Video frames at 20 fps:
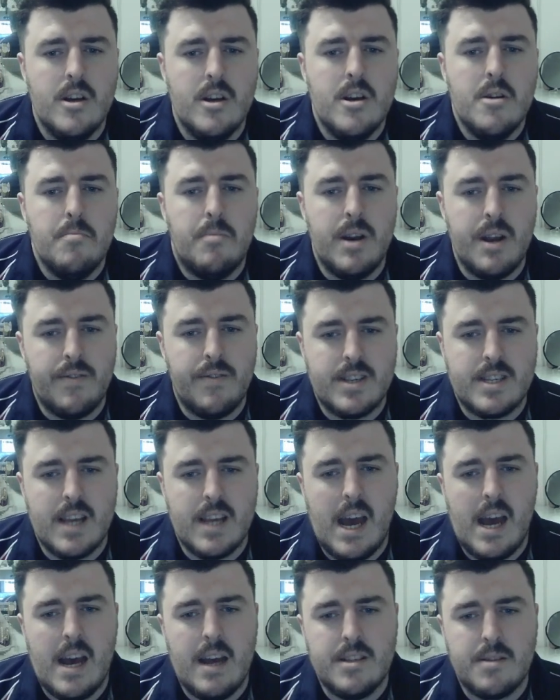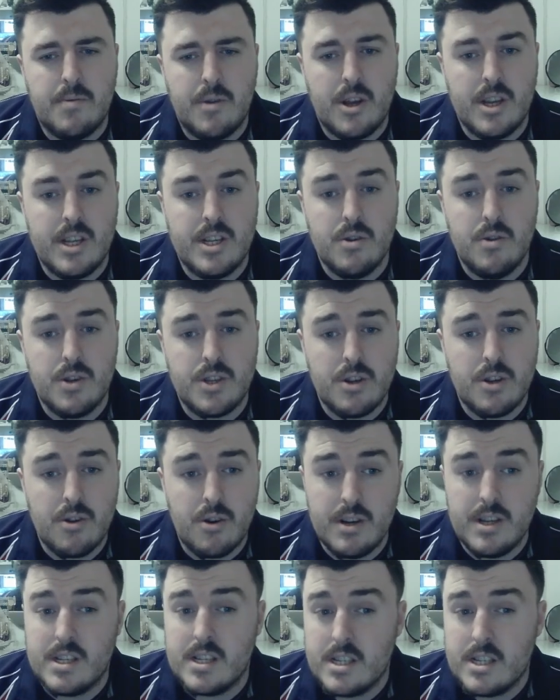Beneath the Sands, because he's also
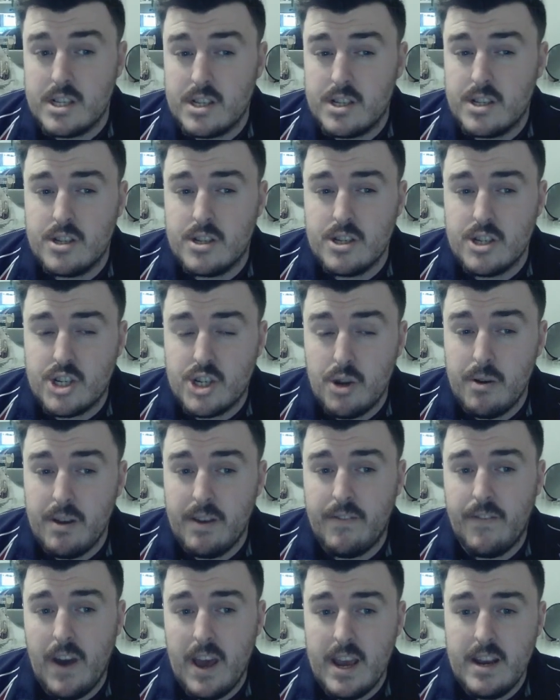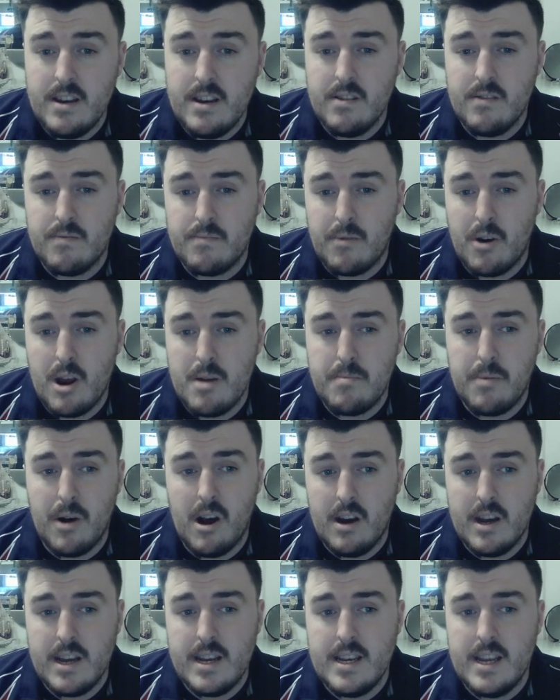got his Shooty Fane right
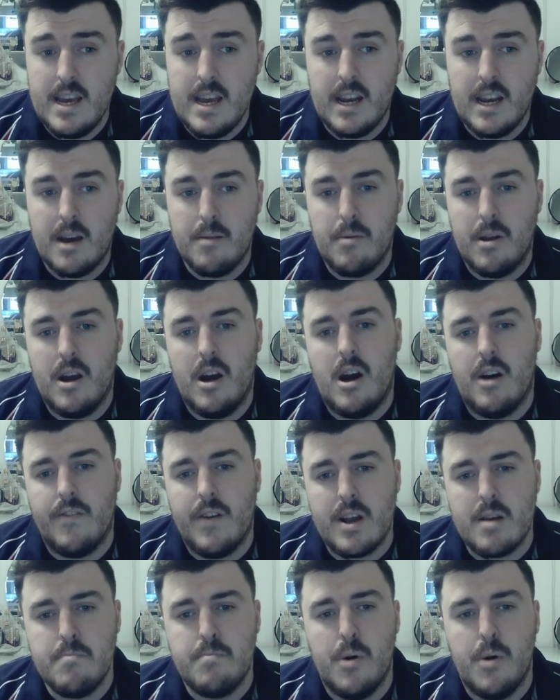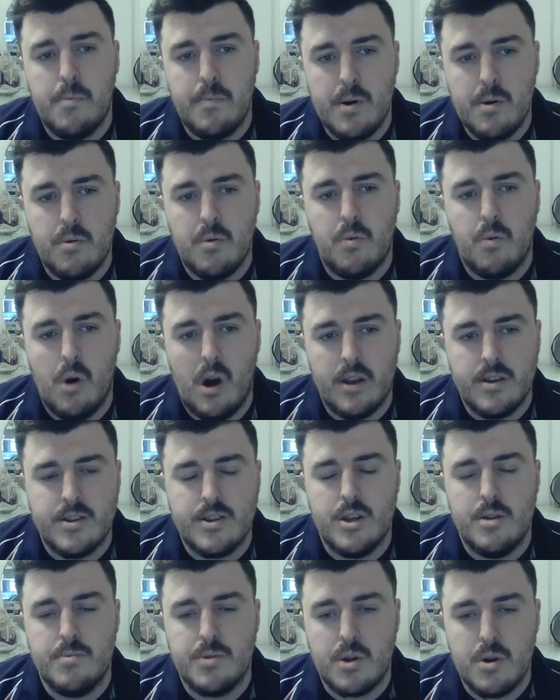behind it, and I'm like, oh, if I can pop it with one
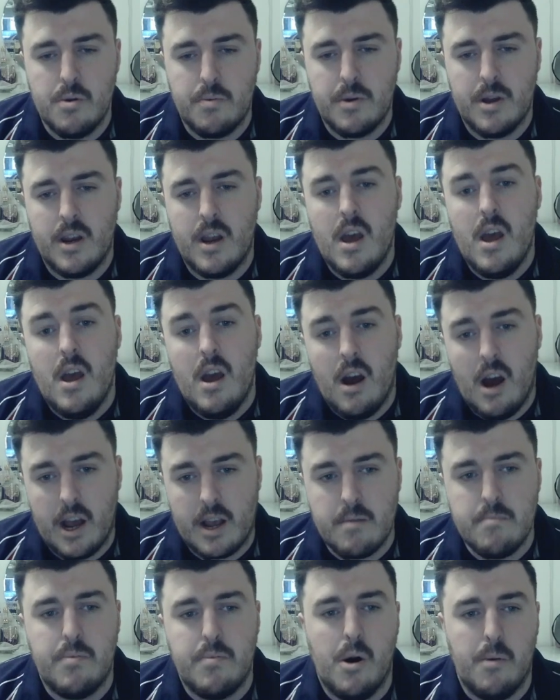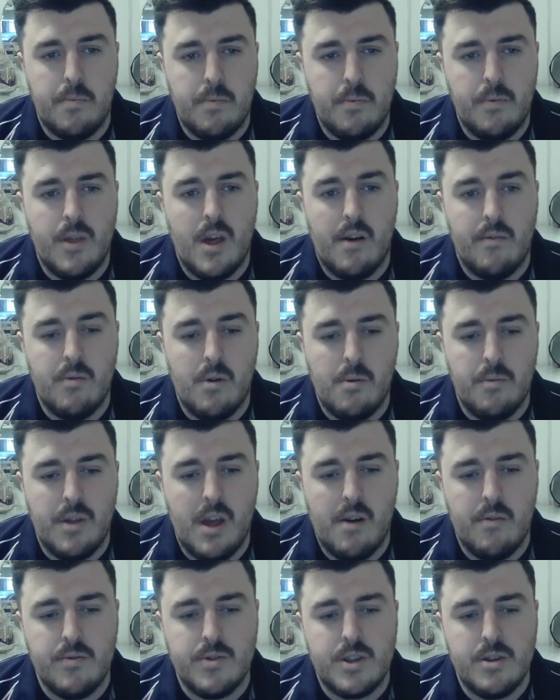Tomb Scorpion, I can pop the other one with
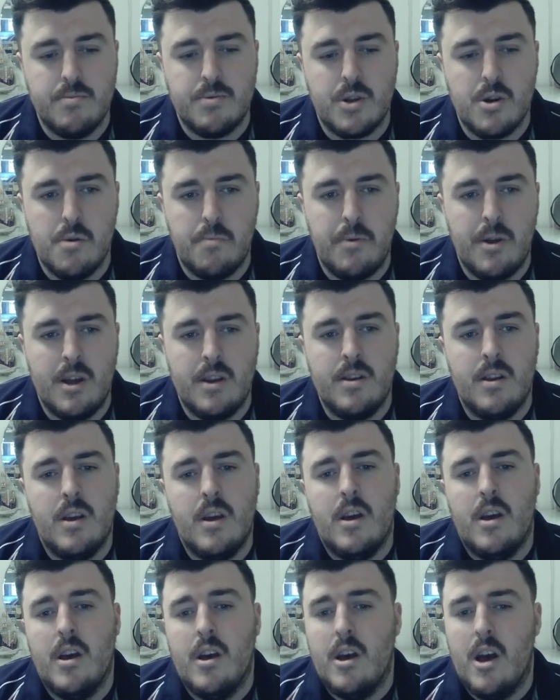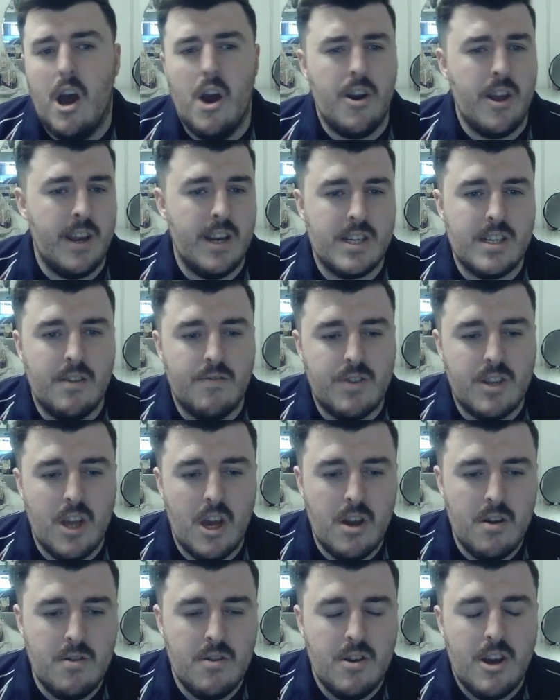the other Tomb Scorpion. Only initiative
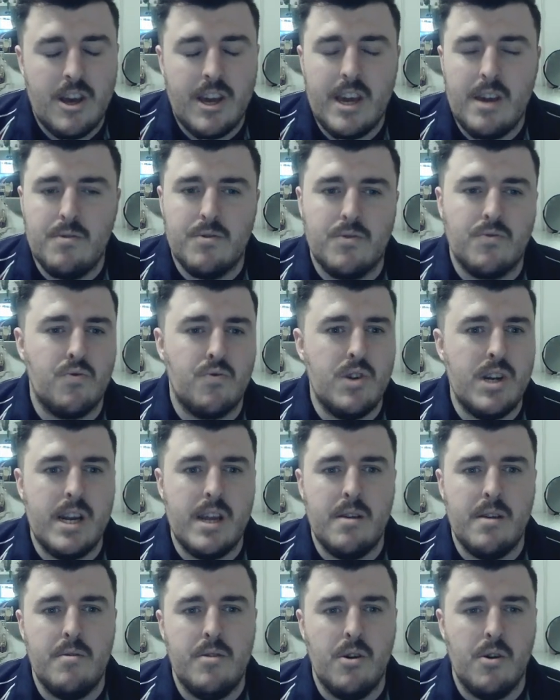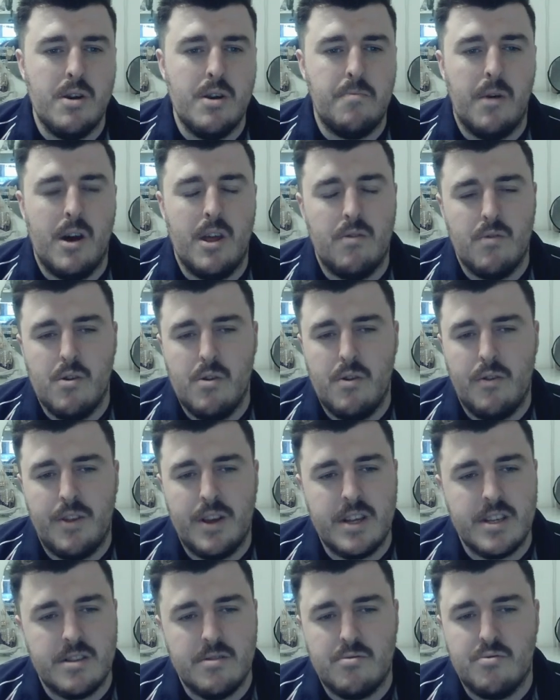2, he was really annoyed by the rule and
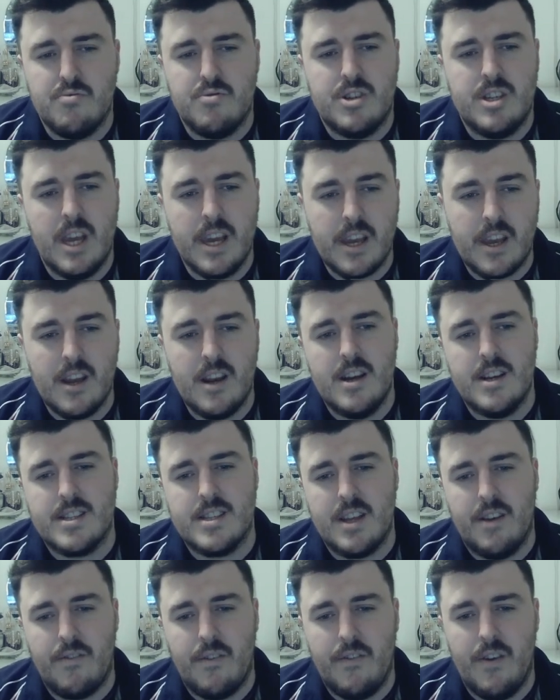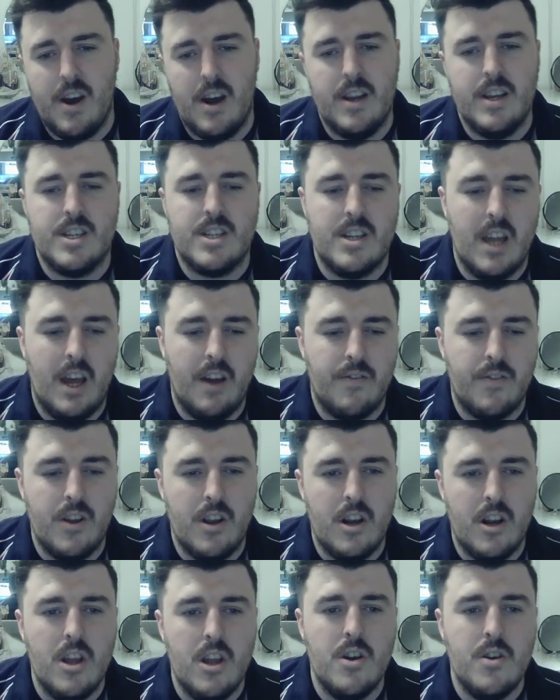thinks this is ridiculous, that if you fail initiative,
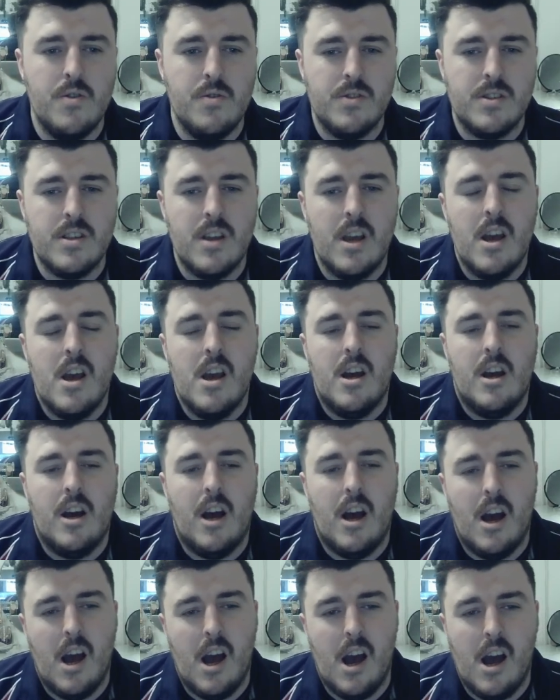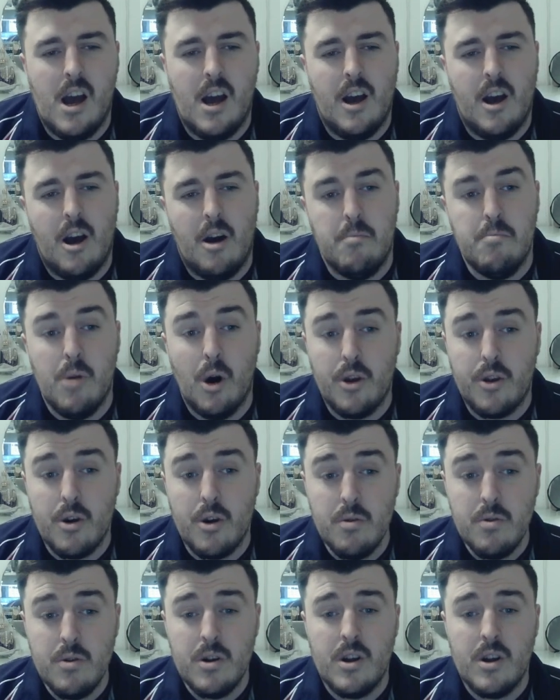you lose a model.